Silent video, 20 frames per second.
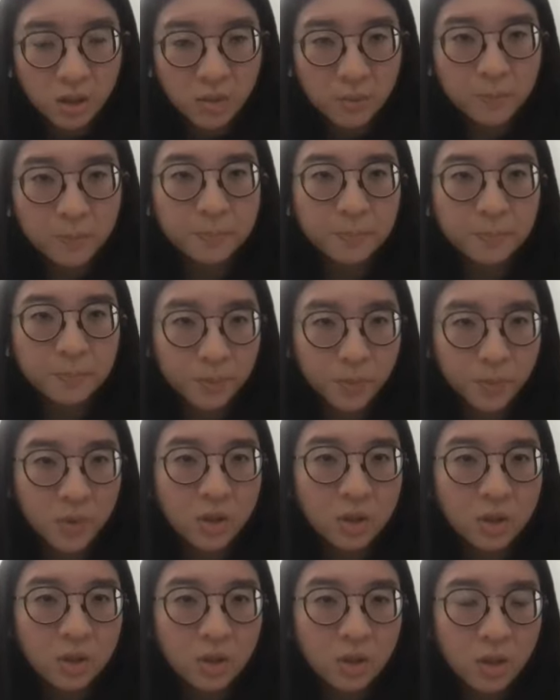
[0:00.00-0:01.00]
Yeah.
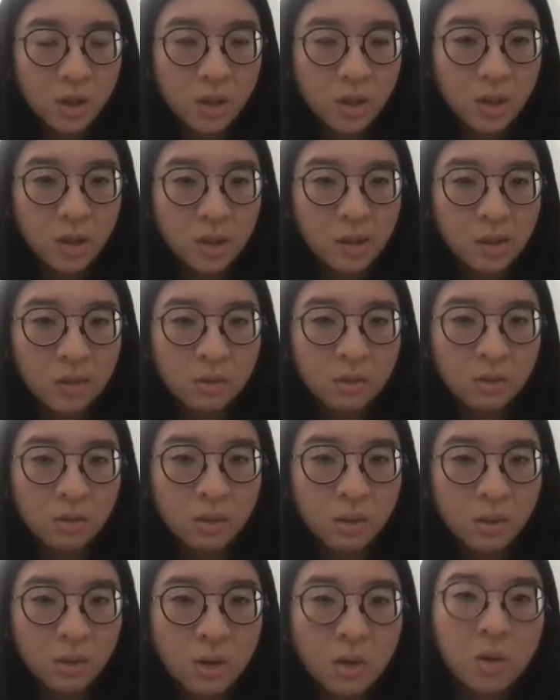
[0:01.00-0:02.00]

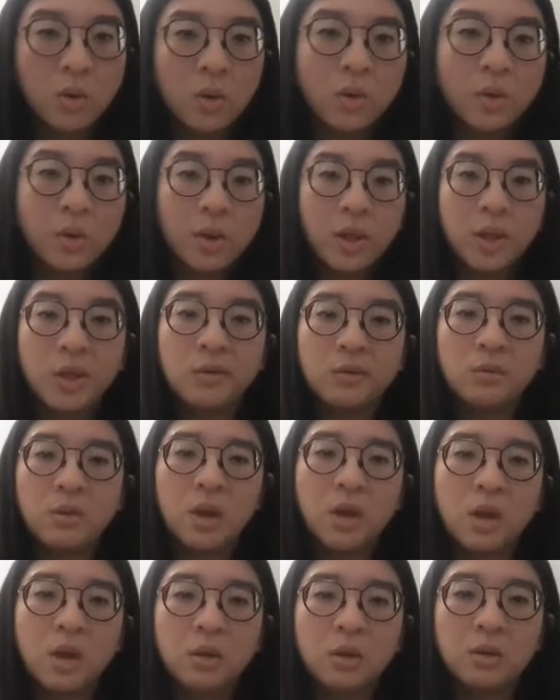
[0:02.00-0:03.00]
And and
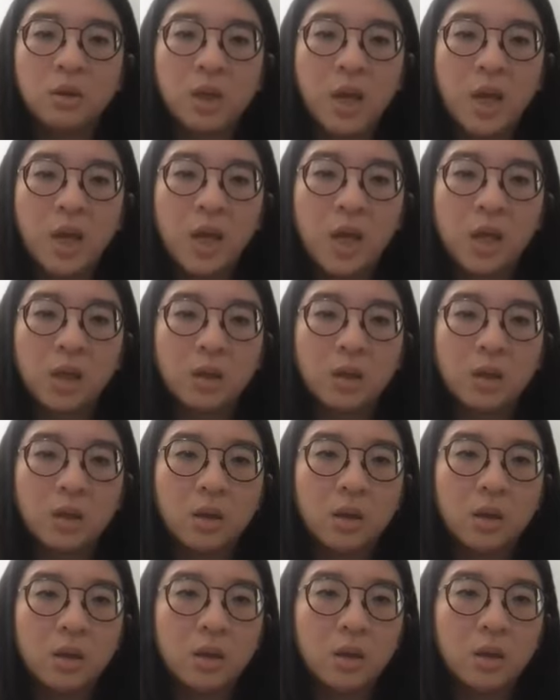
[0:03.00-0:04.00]
then like
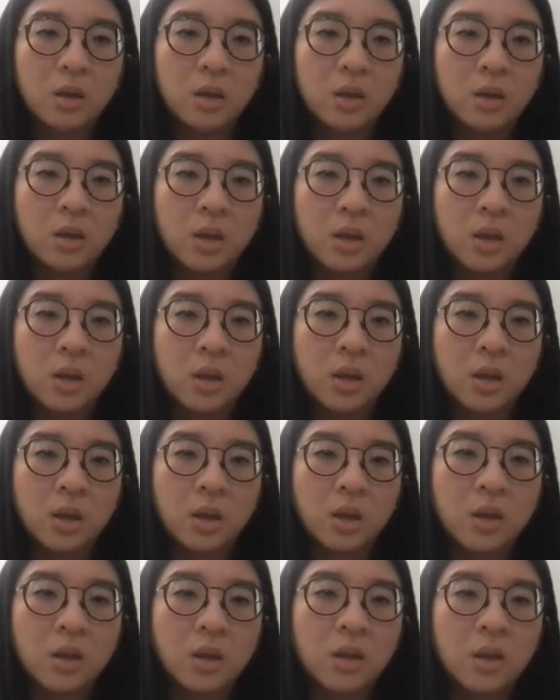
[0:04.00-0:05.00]

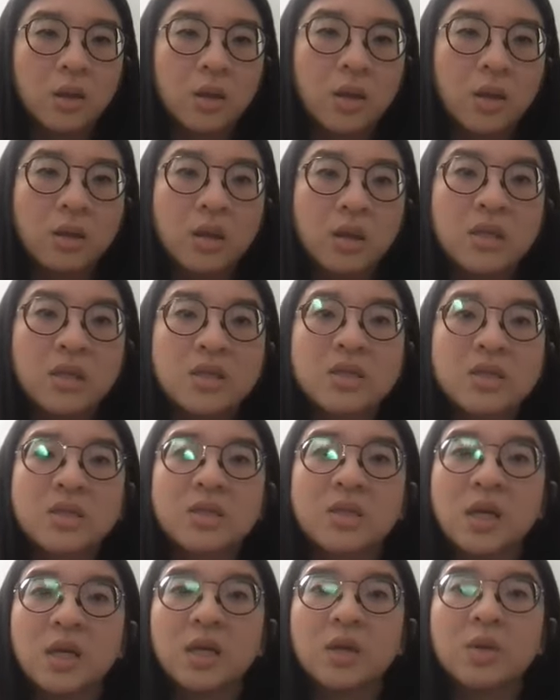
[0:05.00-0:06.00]
and then the
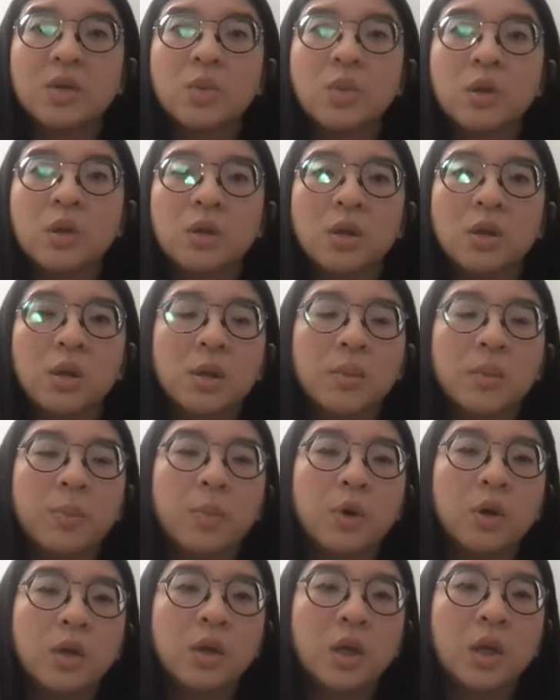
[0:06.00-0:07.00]
second one that I
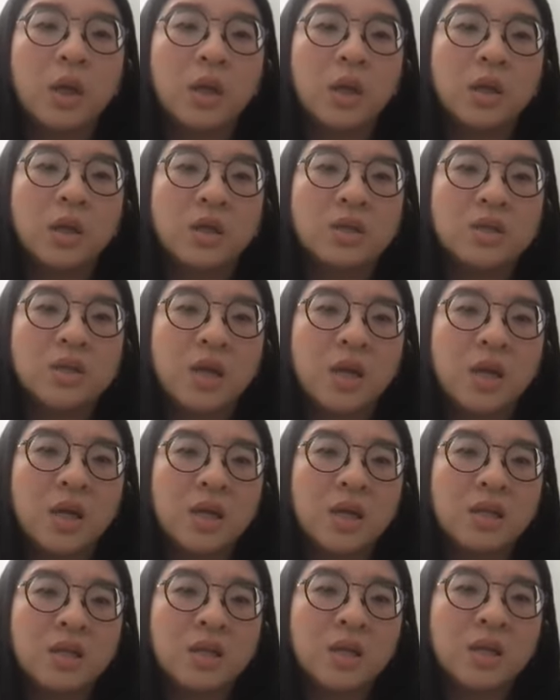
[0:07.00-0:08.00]
put in is
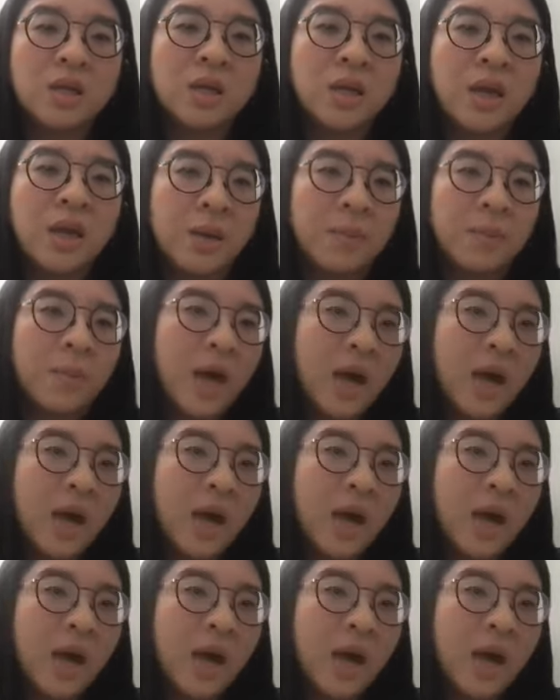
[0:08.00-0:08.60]
ADEA